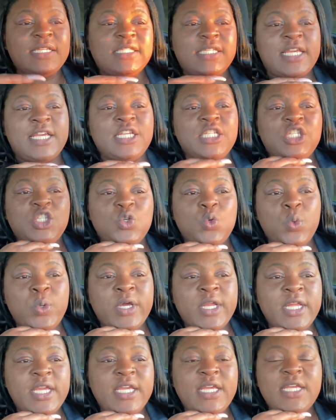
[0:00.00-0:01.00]
in
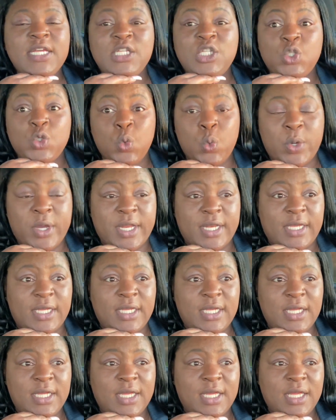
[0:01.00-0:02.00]

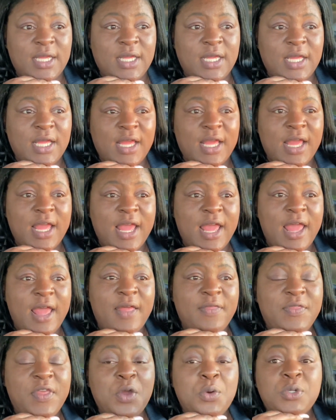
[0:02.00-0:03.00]

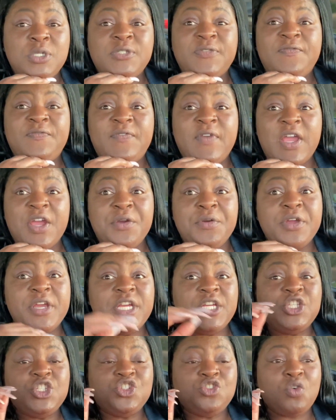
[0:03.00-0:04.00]
2020, there was
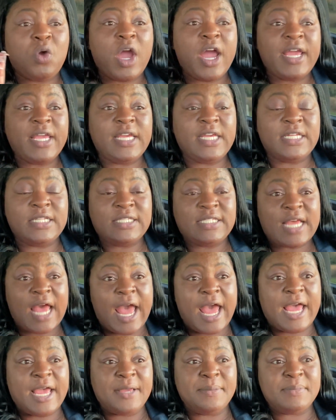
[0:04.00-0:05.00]
very trying
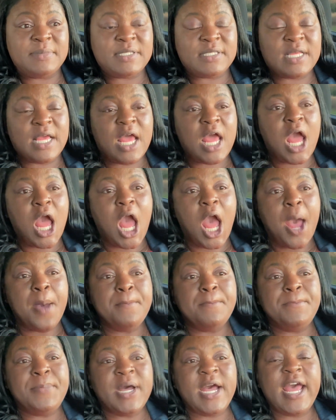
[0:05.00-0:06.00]
times.
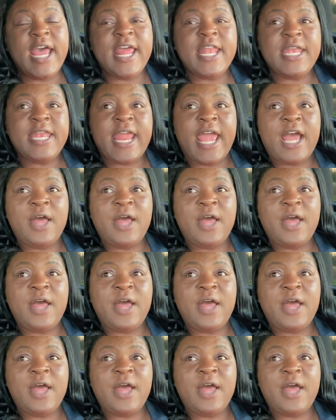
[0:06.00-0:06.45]
But now